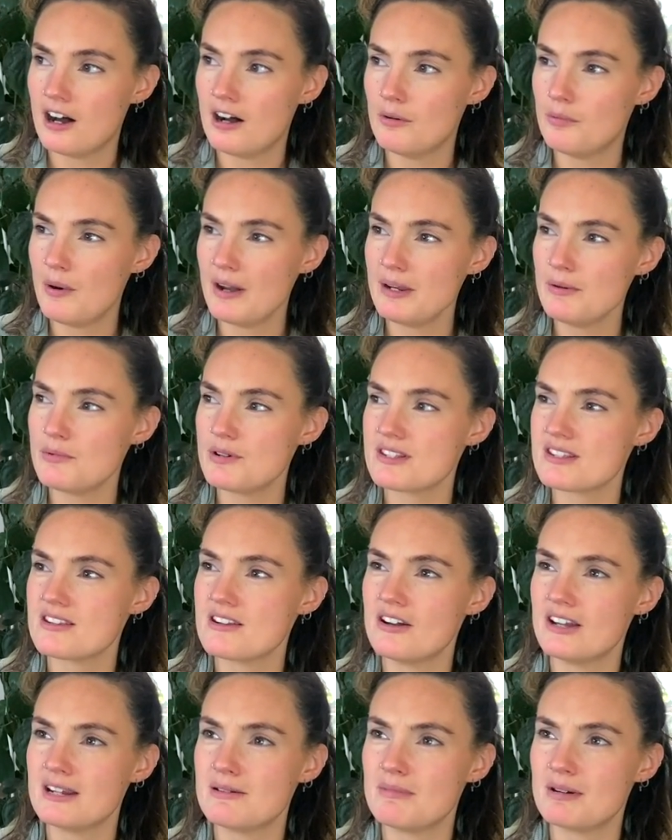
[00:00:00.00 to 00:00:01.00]
When was
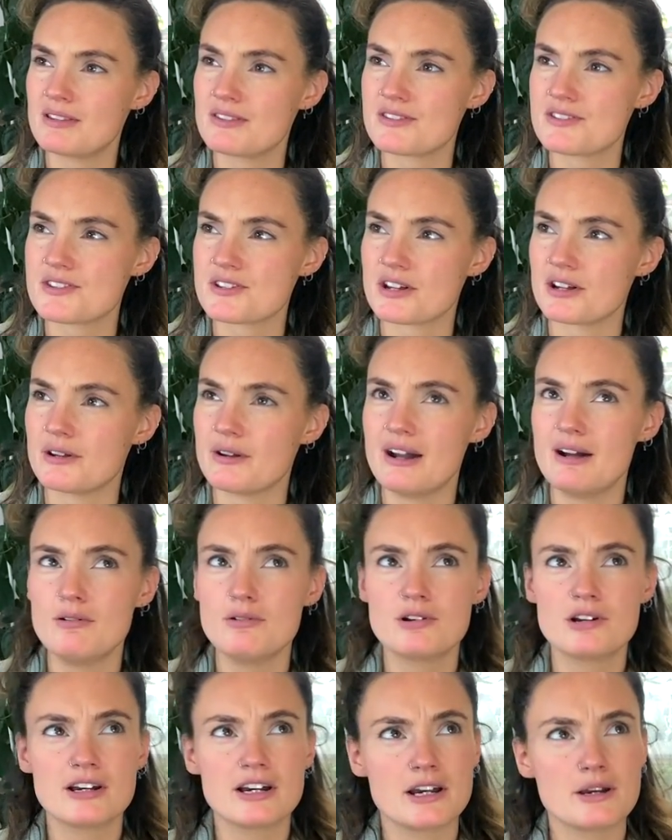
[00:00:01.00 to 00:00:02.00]
nine months ago? How
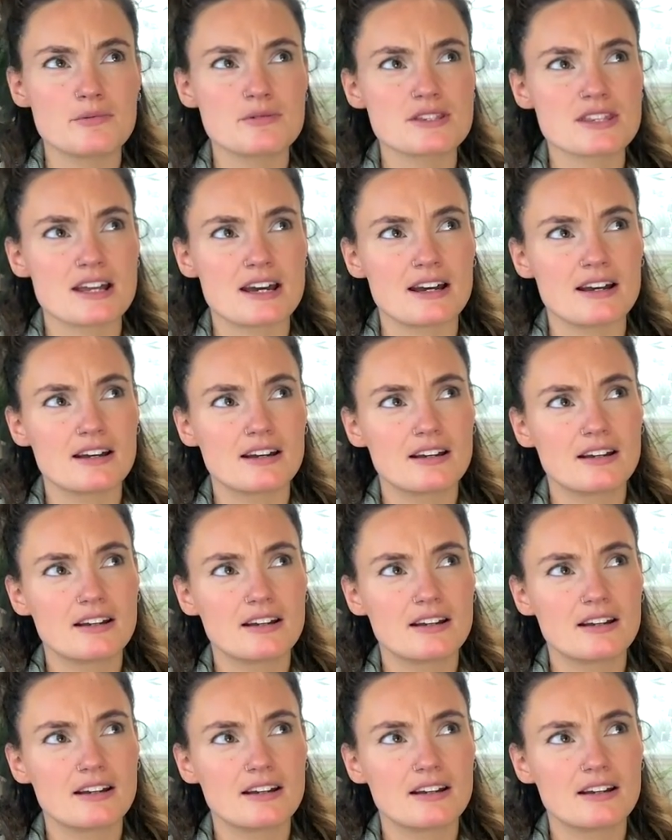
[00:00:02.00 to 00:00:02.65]
long ago was that?